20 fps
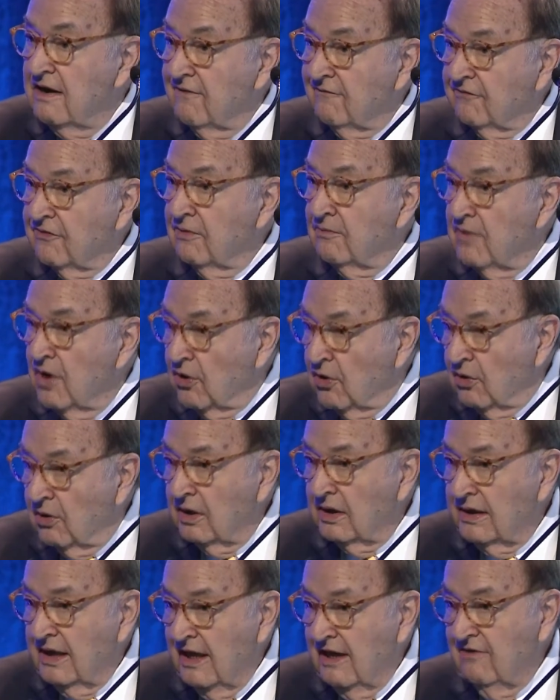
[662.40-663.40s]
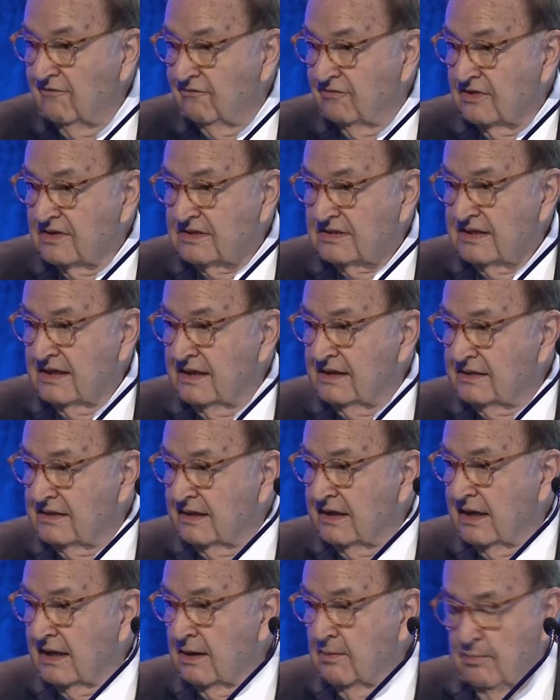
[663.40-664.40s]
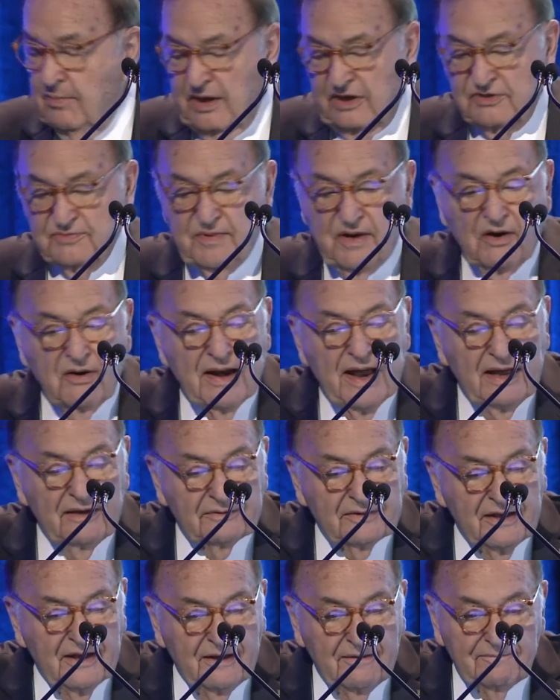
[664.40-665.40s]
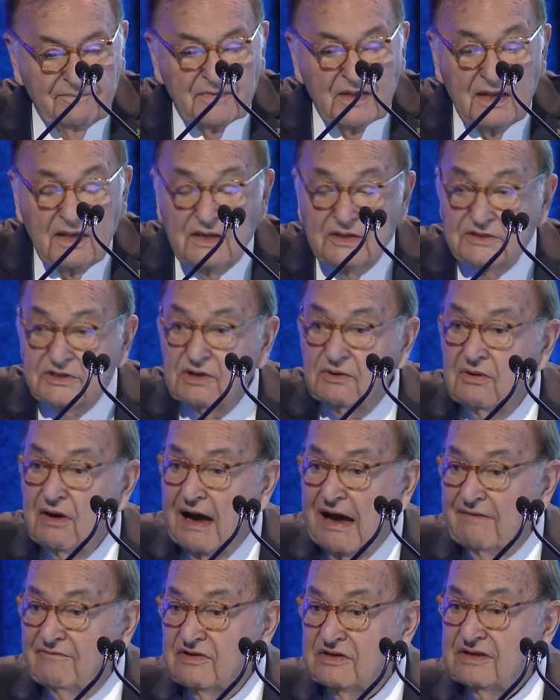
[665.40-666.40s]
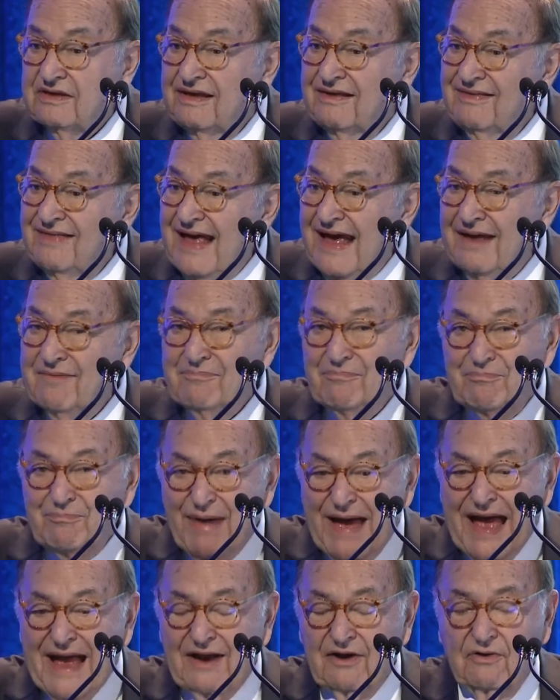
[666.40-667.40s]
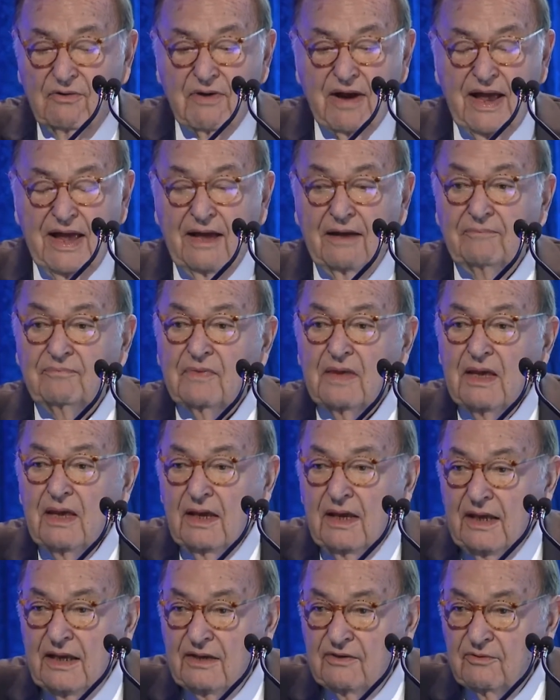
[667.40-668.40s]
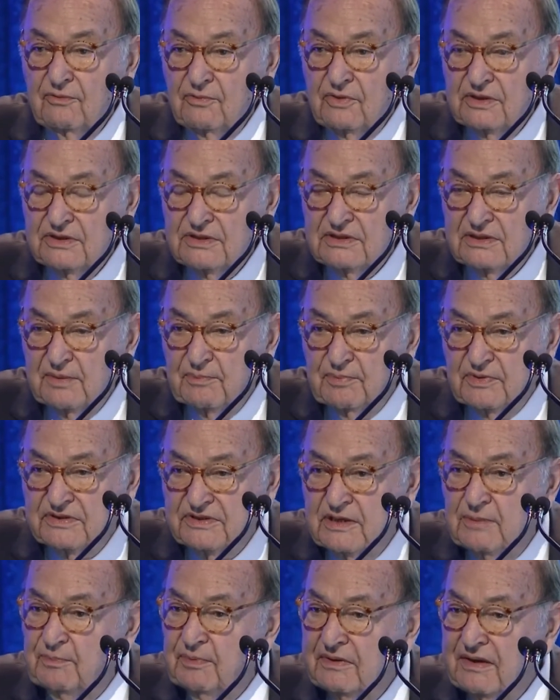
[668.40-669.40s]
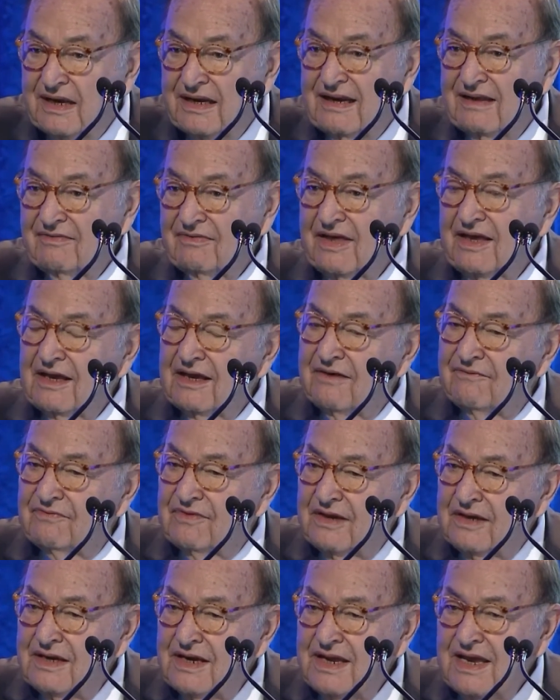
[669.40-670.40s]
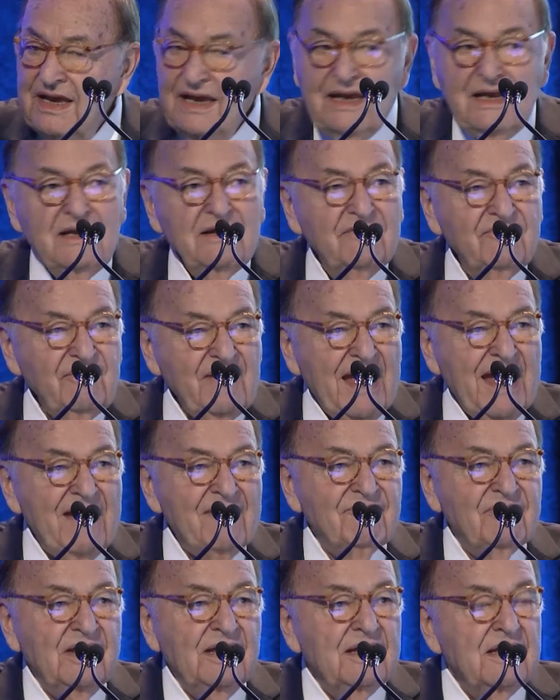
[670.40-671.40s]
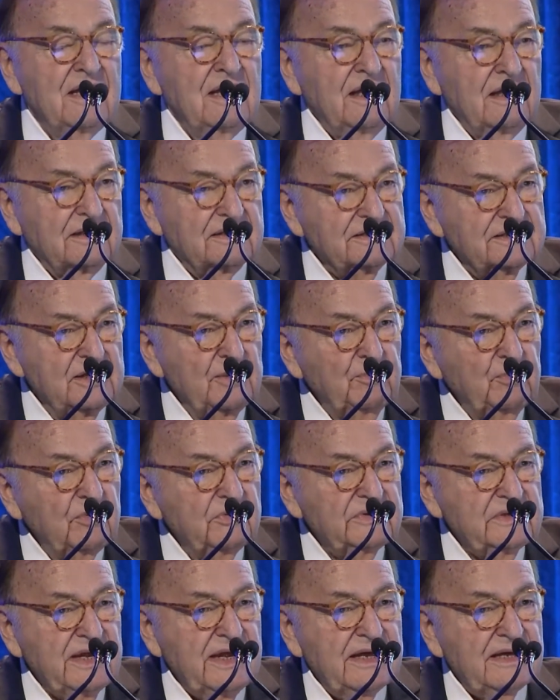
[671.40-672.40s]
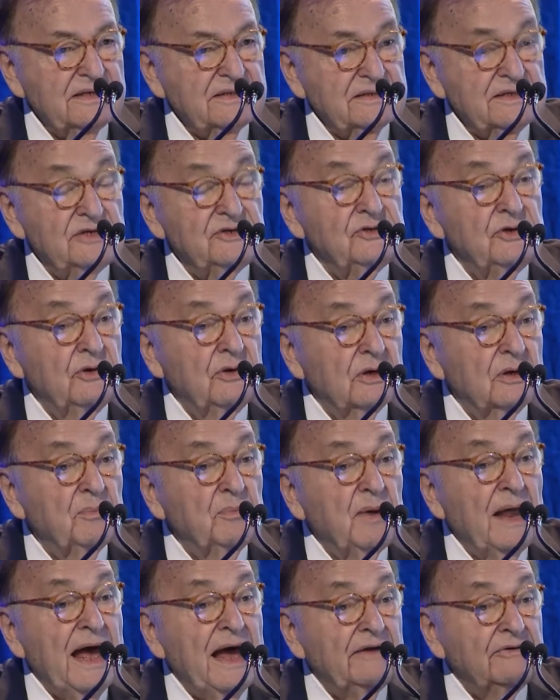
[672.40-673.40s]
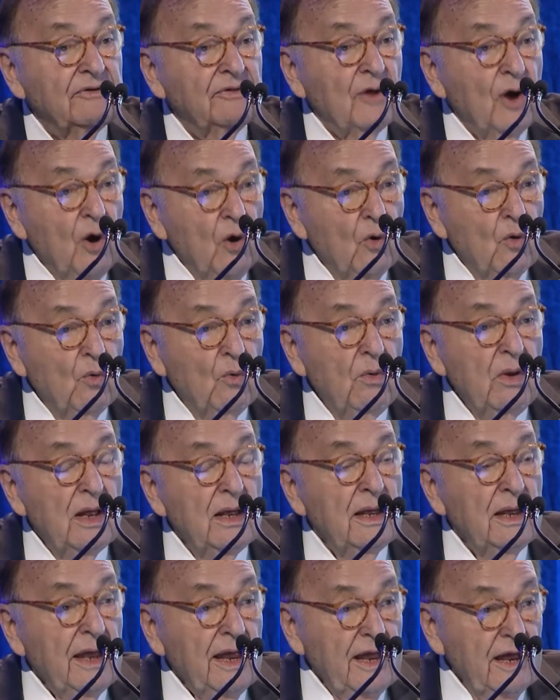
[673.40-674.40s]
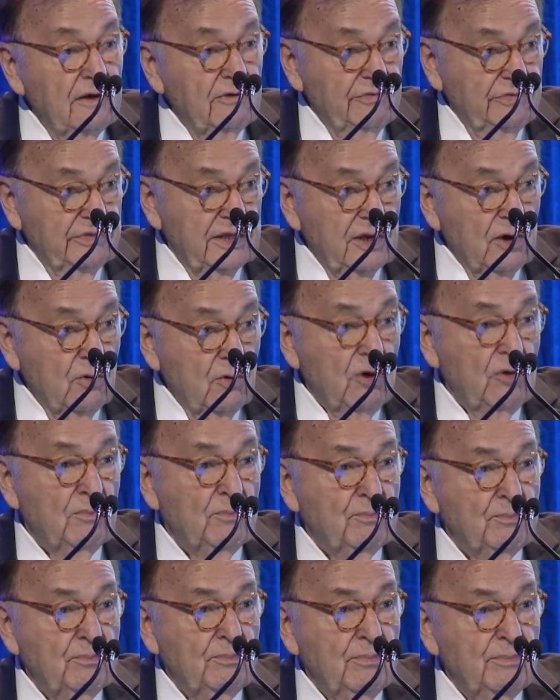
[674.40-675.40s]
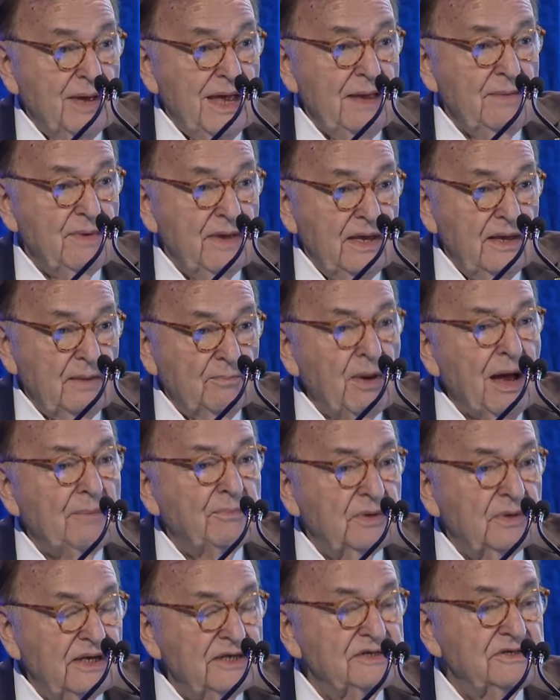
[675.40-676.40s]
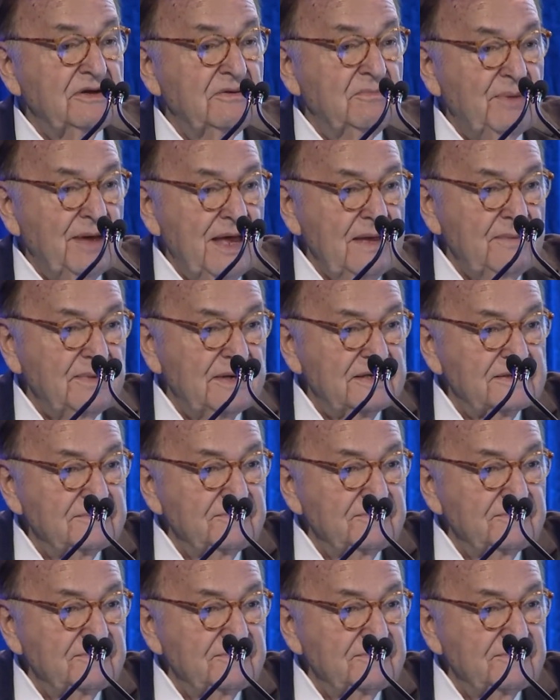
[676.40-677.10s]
from early infancy to get a much better outcome. So obviously that background, it was the precipitating thing of the need of having a simple test that you could apply to the whole healthy, quote, baby population of babies